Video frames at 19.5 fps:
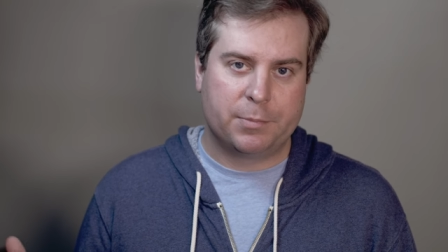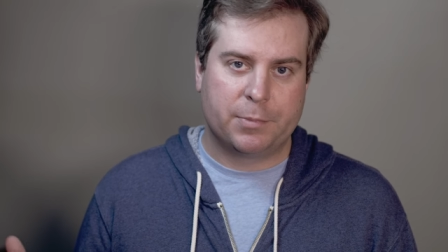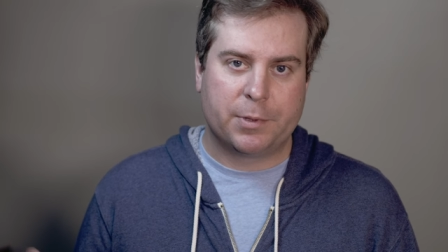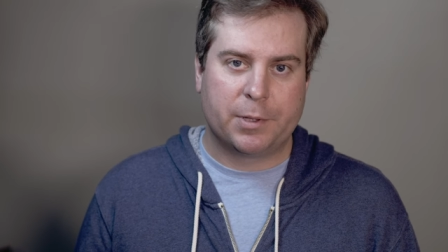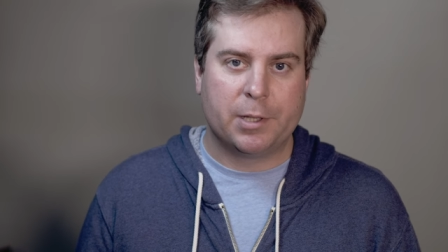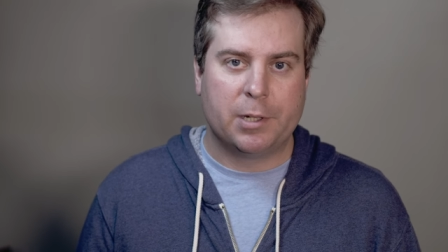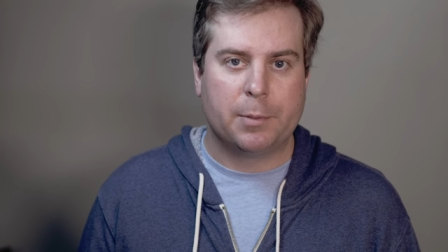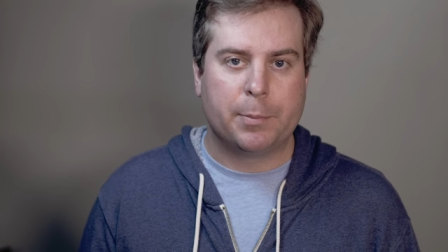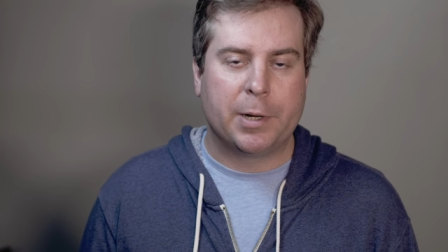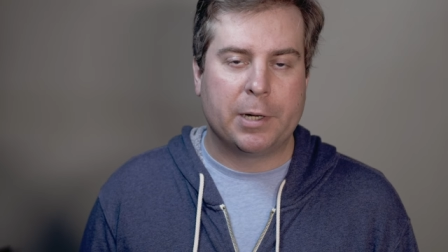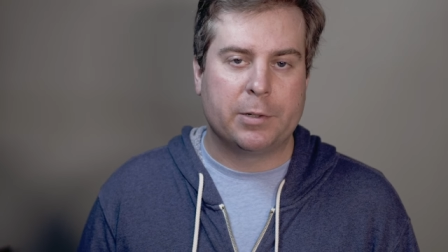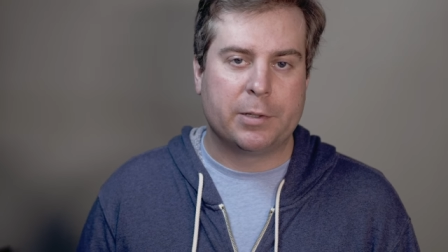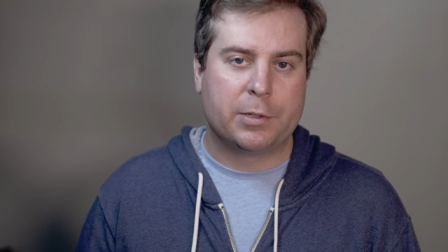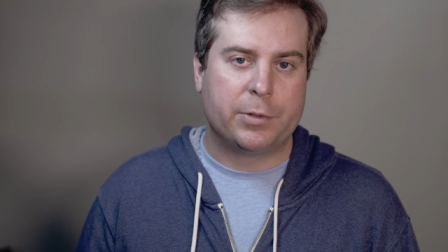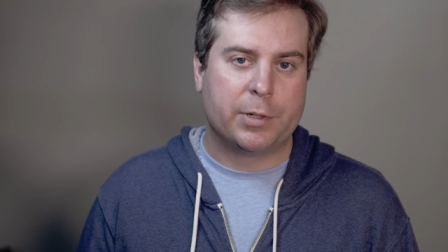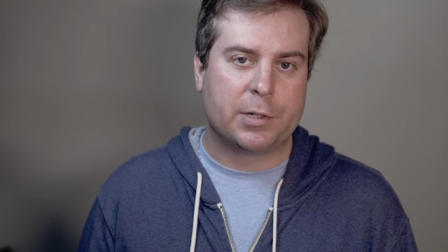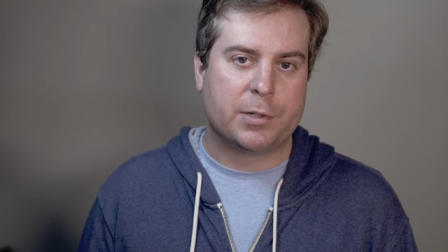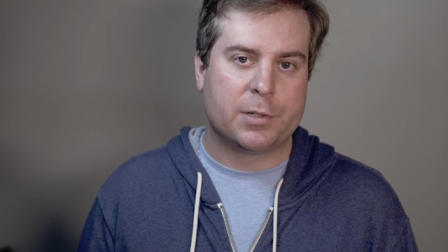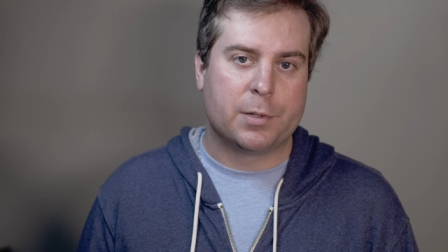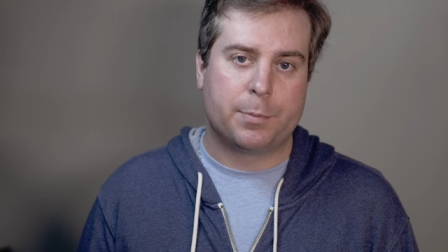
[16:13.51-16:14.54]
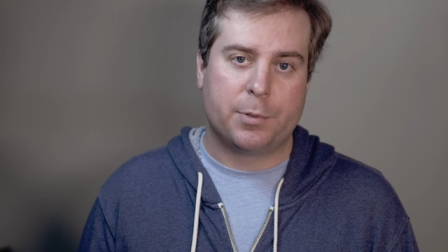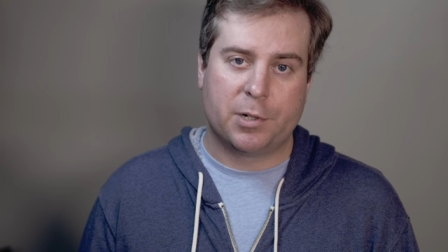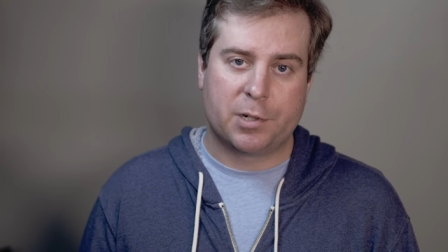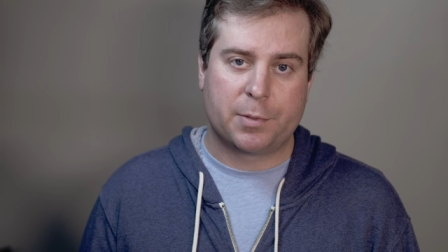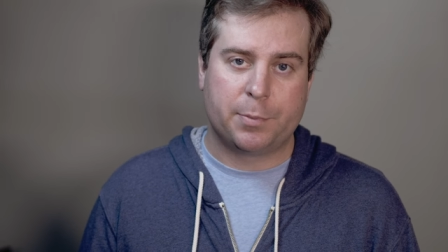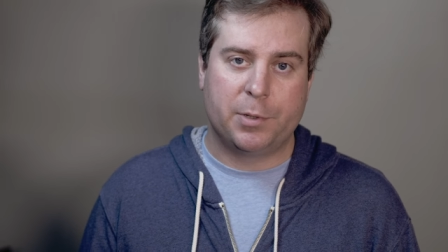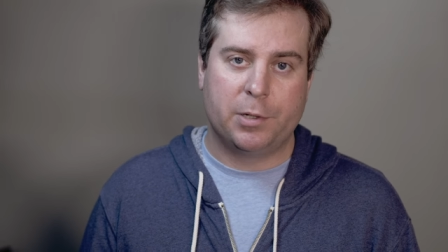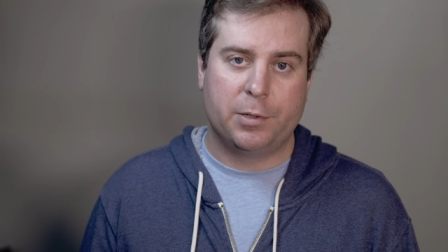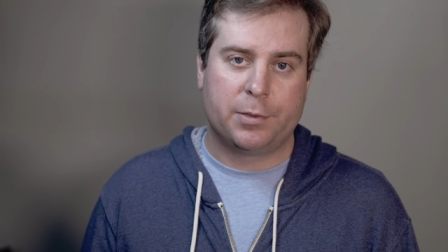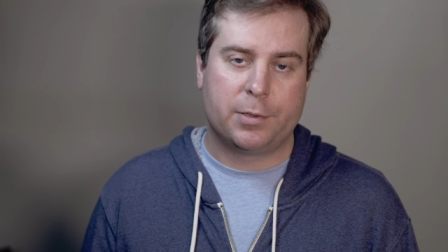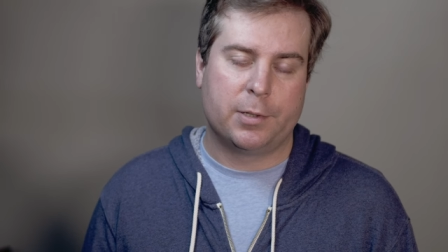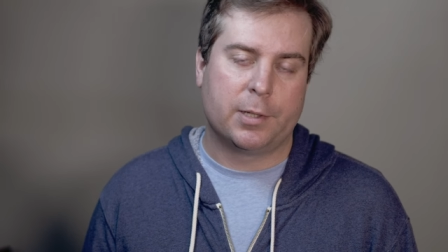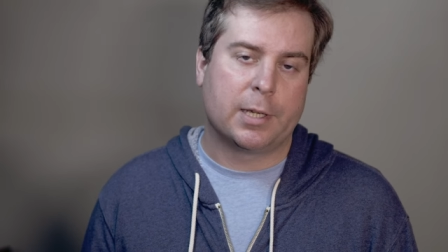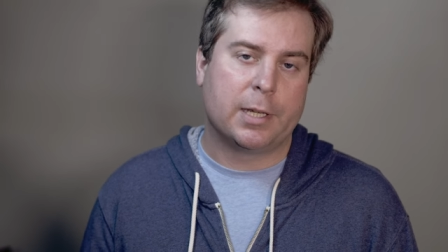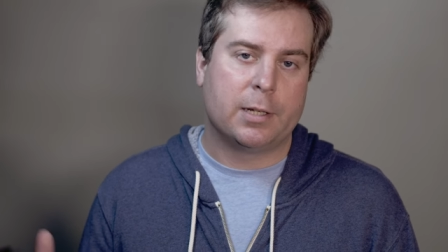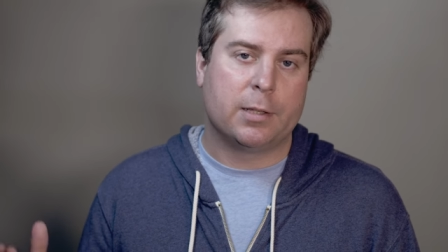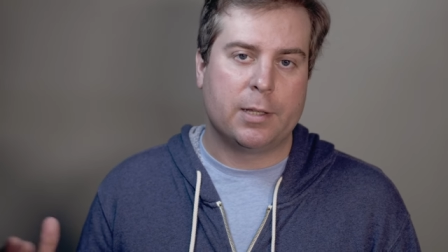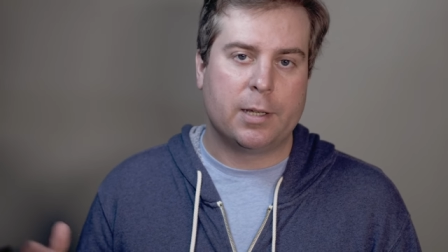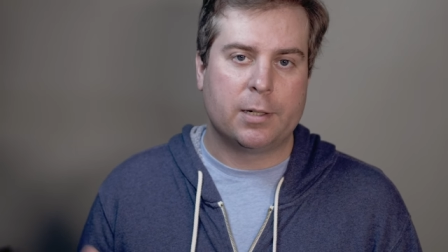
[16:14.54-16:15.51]
then apparently triggers a burst mode, so I
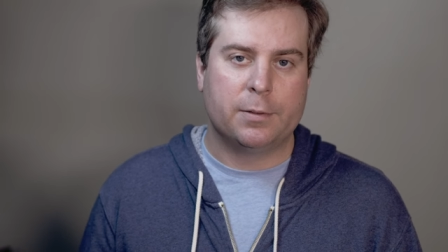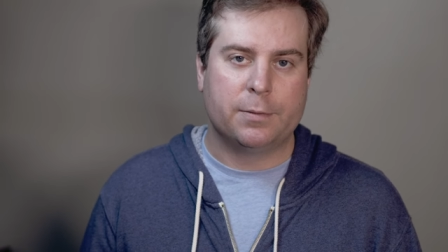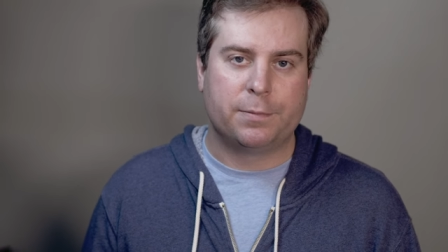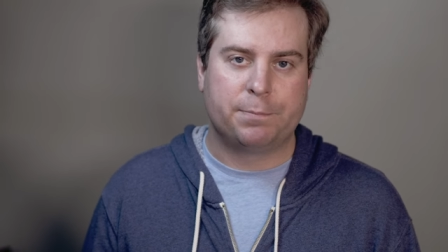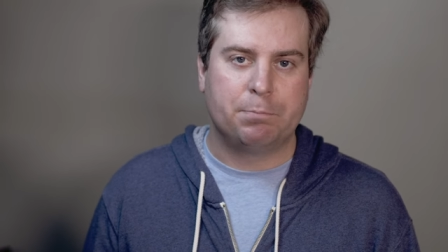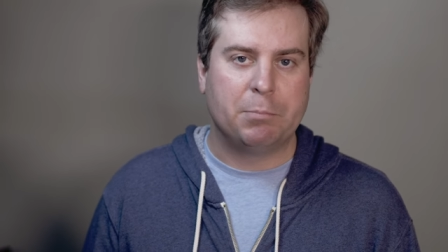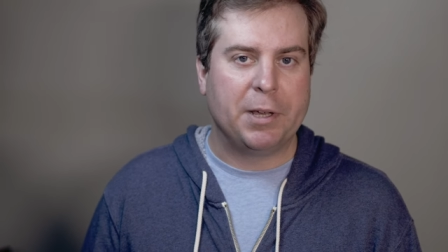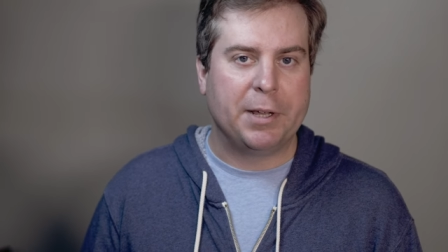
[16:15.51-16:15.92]
got a lot of